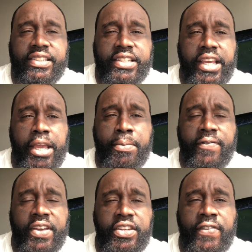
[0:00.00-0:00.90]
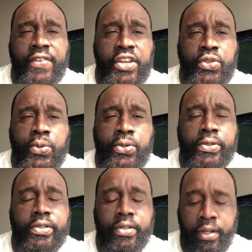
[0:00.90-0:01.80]
team of
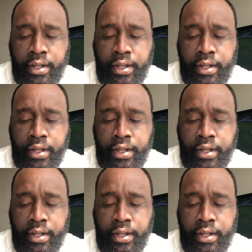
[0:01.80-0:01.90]
individuals